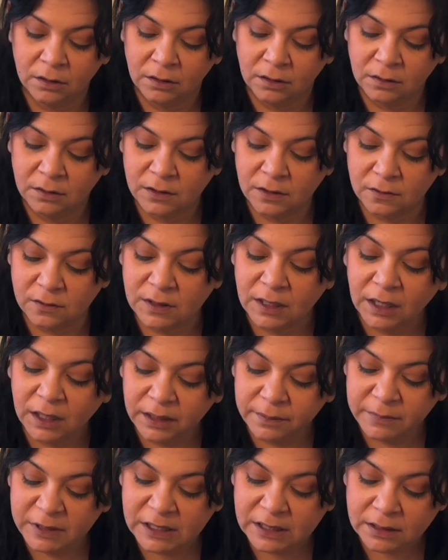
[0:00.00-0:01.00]
So
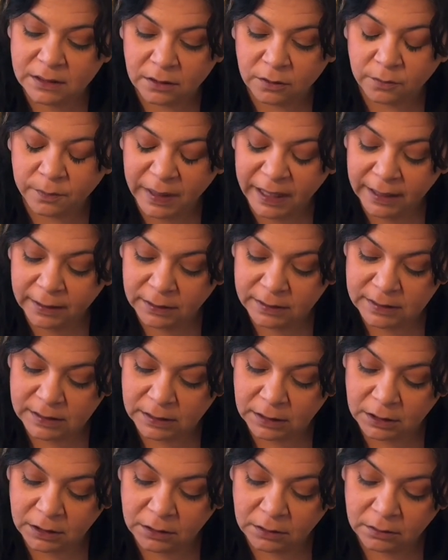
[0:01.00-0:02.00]
time is still
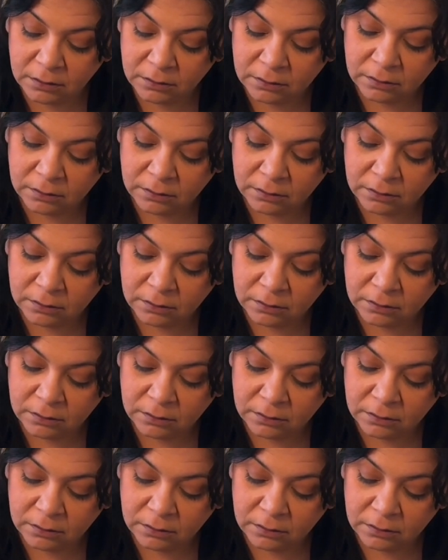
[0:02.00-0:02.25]
passing.